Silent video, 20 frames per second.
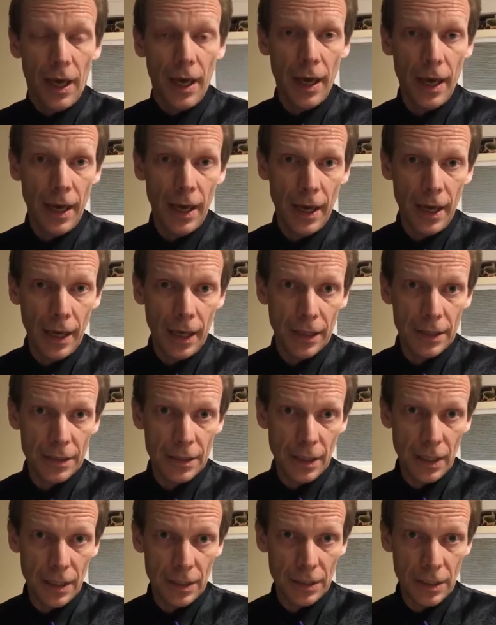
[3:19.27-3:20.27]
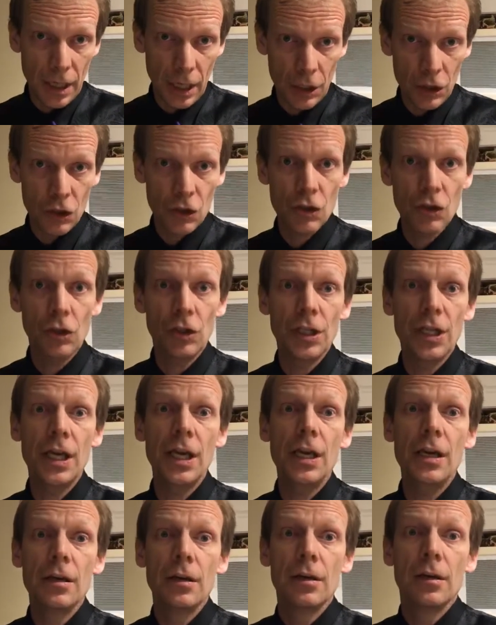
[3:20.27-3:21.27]
and
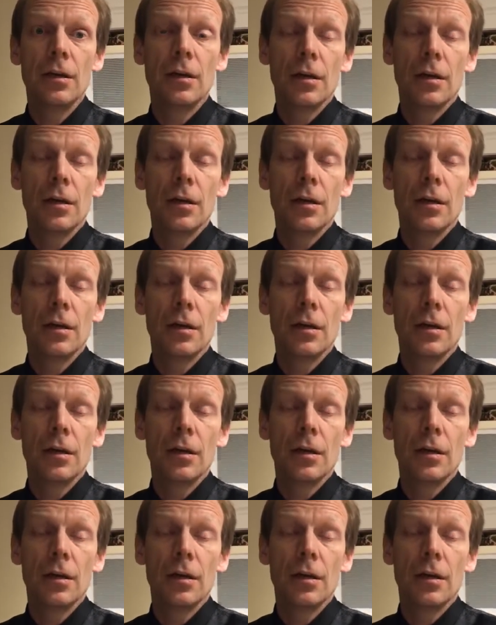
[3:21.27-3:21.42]
intentionally